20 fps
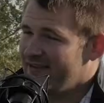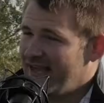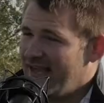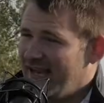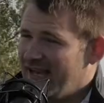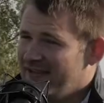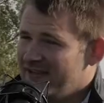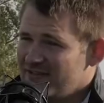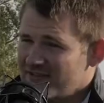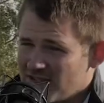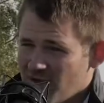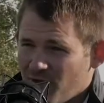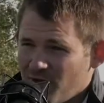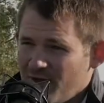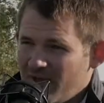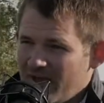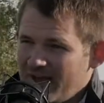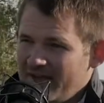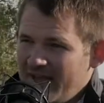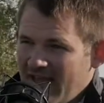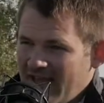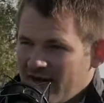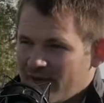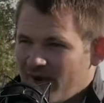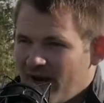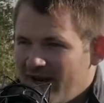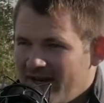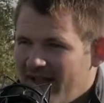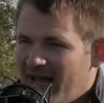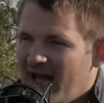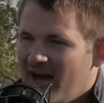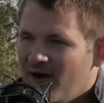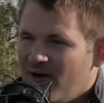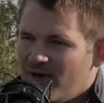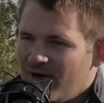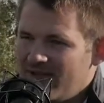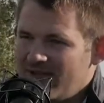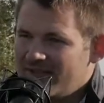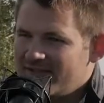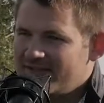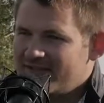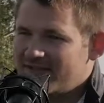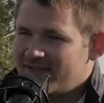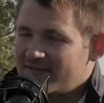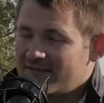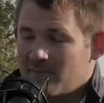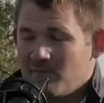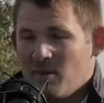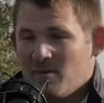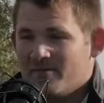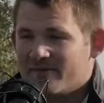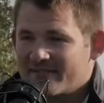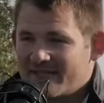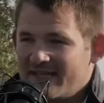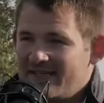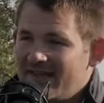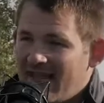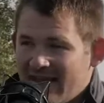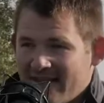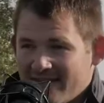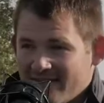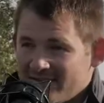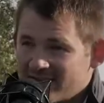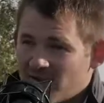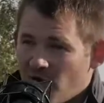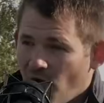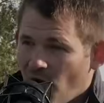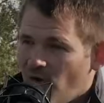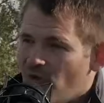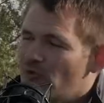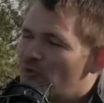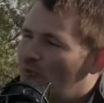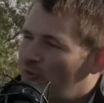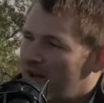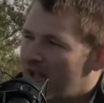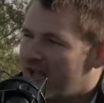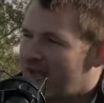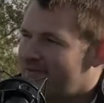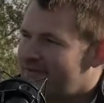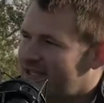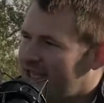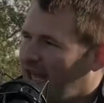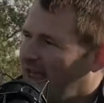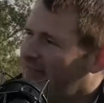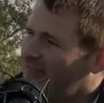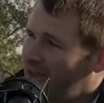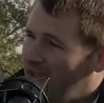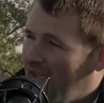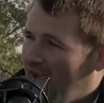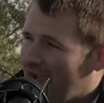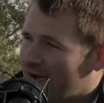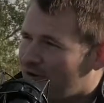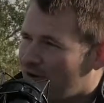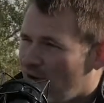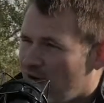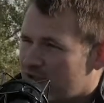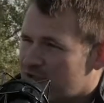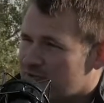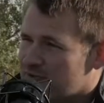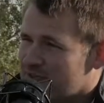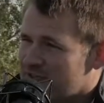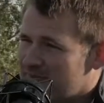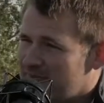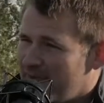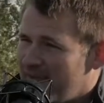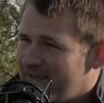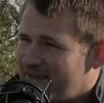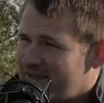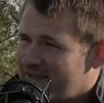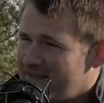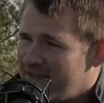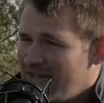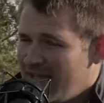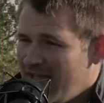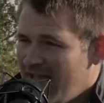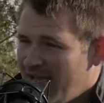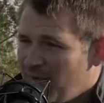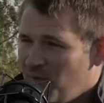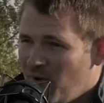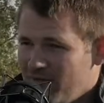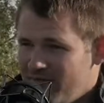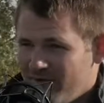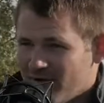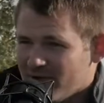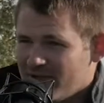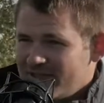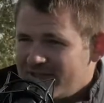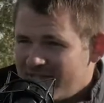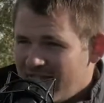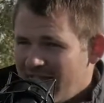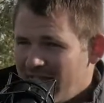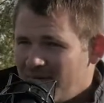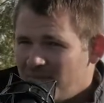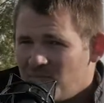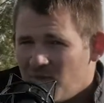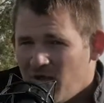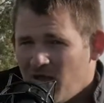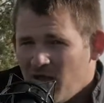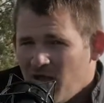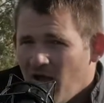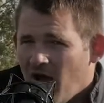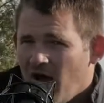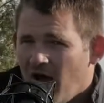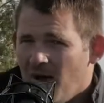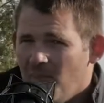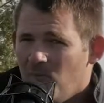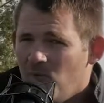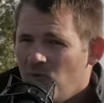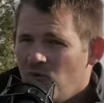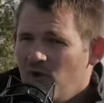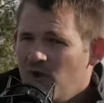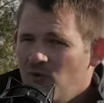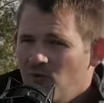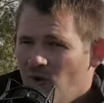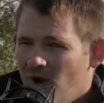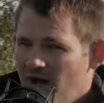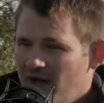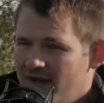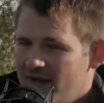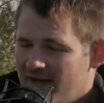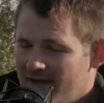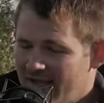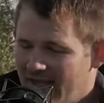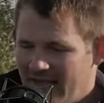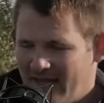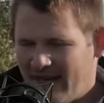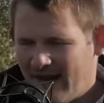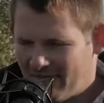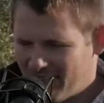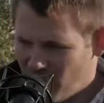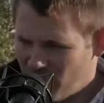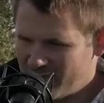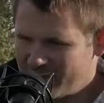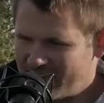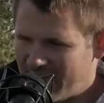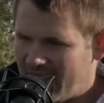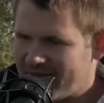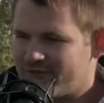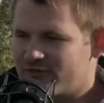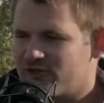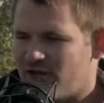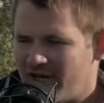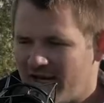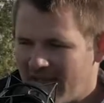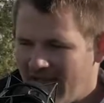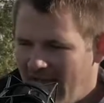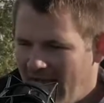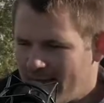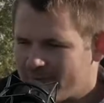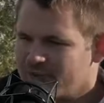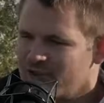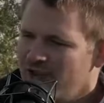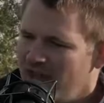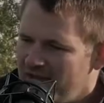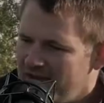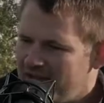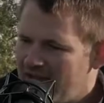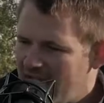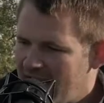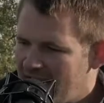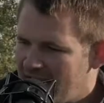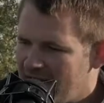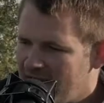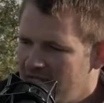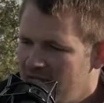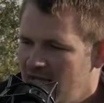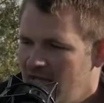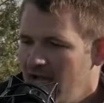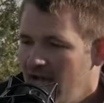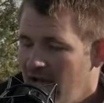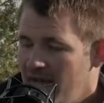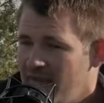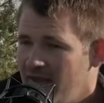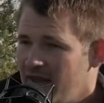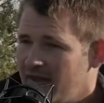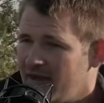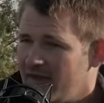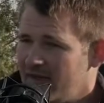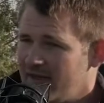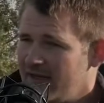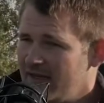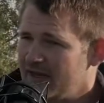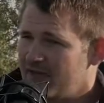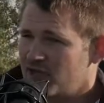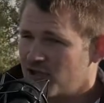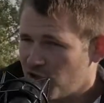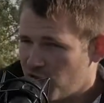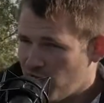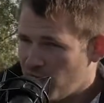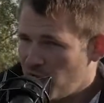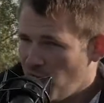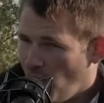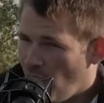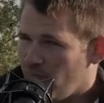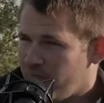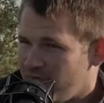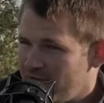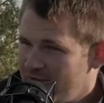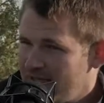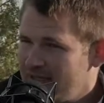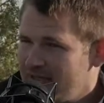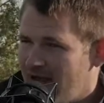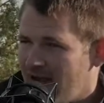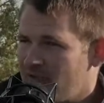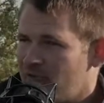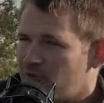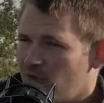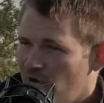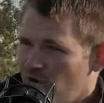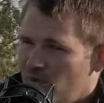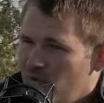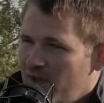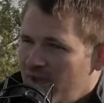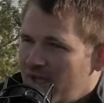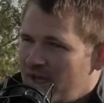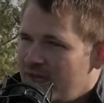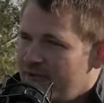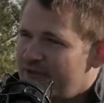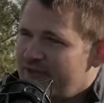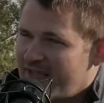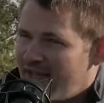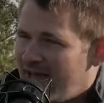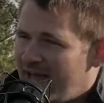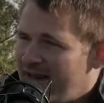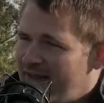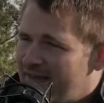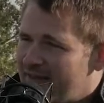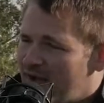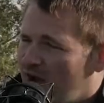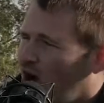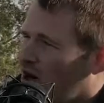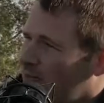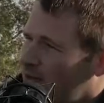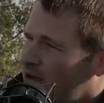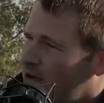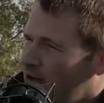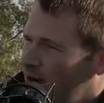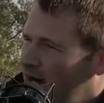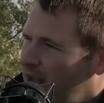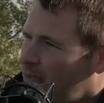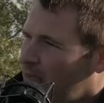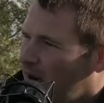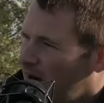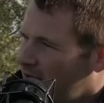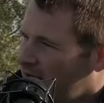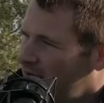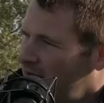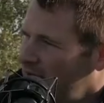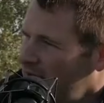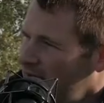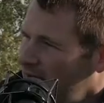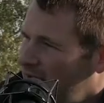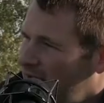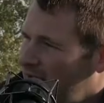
Yeah, so data right now is, some people say data is gold when it comes to the agricultural space. And we feel the same. We want, again, everyone's after trying to capture that data. And then in turn, hopefully down the road, we can use that in the carbon credit market.